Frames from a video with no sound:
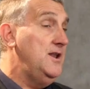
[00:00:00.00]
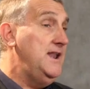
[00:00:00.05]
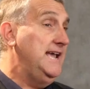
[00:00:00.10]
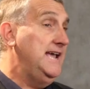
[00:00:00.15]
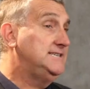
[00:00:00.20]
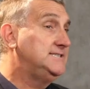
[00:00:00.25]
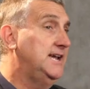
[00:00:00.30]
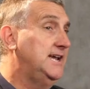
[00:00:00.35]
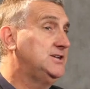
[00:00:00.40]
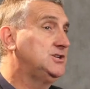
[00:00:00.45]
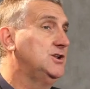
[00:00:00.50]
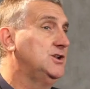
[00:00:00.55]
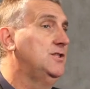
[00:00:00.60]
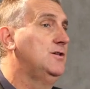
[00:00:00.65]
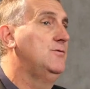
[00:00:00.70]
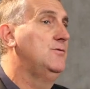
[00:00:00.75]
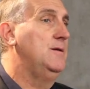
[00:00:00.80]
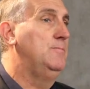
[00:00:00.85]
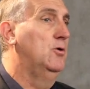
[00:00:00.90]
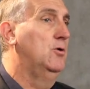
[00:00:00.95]
next section of the
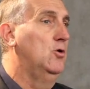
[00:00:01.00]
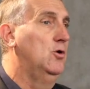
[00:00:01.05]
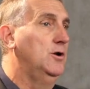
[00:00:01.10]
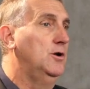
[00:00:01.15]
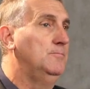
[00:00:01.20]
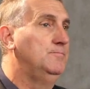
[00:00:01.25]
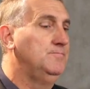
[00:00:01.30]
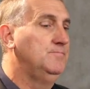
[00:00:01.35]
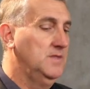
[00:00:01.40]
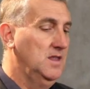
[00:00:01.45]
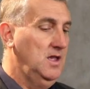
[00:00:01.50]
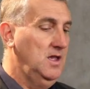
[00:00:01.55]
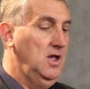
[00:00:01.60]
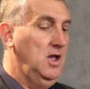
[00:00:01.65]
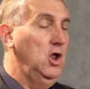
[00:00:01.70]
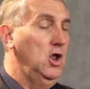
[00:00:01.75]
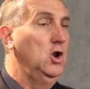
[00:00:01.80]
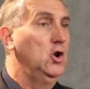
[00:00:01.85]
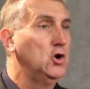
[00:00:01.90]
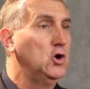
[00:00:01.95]
report
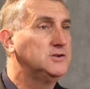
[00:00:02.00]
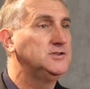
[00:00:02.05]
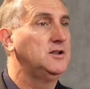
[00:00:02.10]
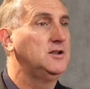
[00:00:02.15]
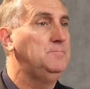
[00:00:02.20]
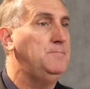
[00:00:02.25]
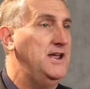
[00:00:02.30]
looks at